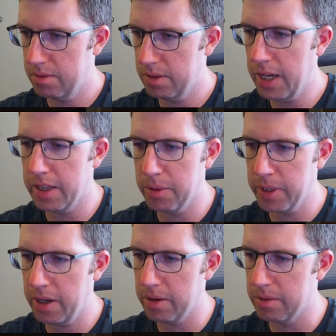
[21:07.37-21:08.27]
Yeah, there
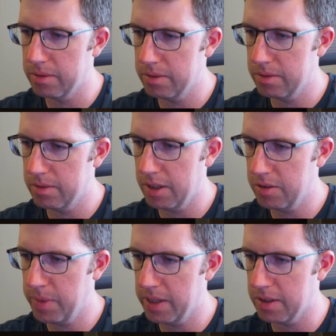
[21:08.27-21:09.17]
we go.
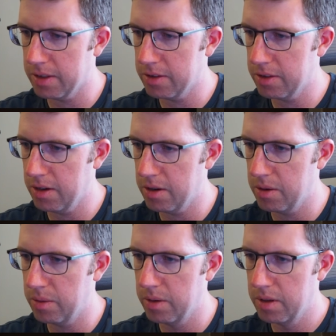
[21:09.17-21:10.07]
That's amazing.
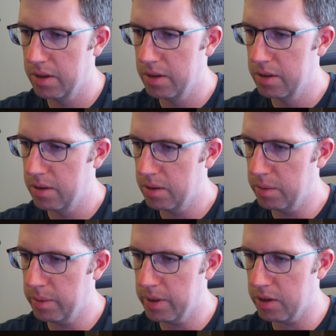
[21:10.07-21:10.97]
So
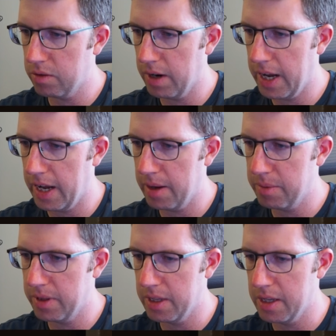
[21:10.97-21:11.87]
we want to
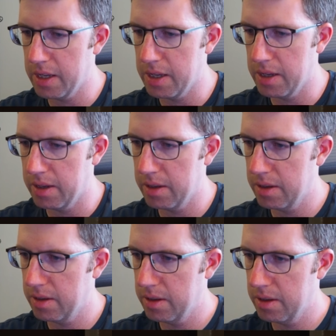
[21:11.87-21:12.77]
grab the
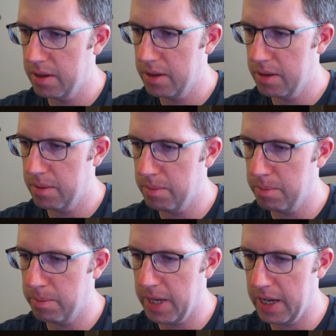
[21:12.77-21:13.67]

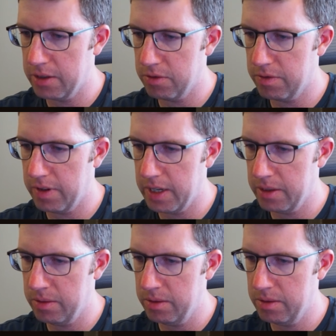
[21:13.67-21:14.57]
batch
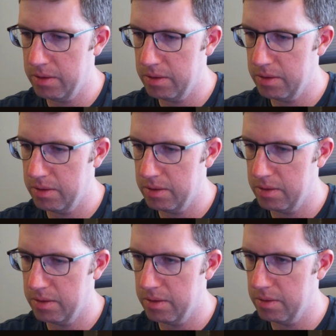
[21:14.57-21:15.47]
file.
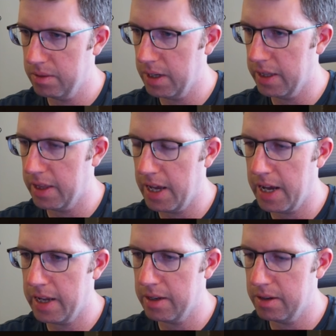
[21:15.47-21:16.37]
We got
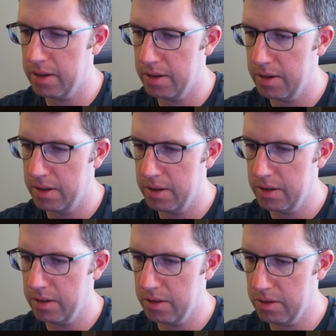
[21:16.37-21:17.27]
that.
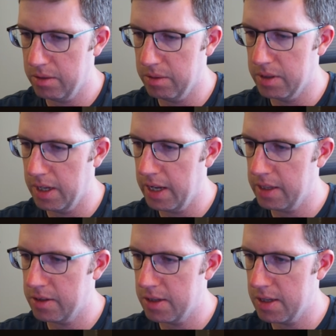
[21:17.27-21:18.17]
Go into
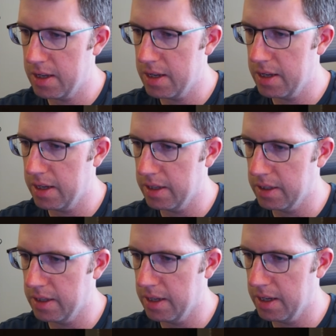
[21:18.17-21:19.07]
Etsy
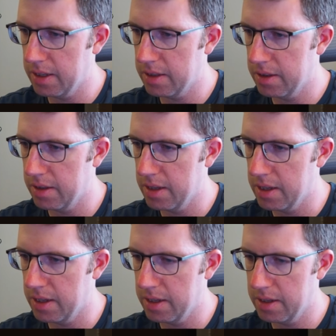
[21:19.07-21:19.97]
and get
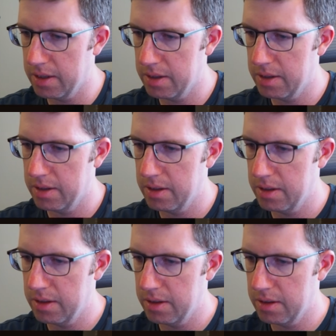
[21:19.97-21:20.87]
the
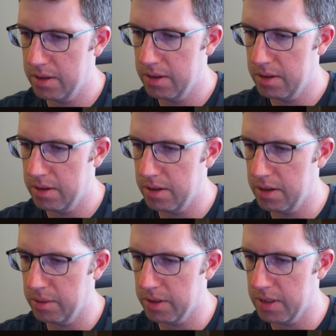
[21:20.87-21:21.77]

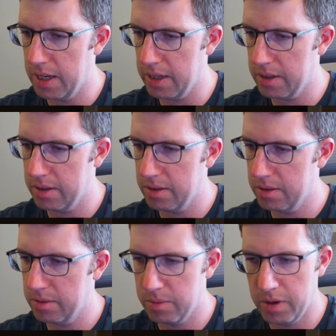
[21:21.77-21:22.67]
auto exec.
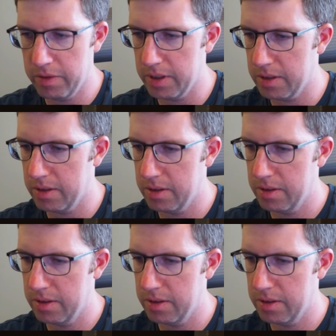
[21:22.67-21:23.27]
Perfect.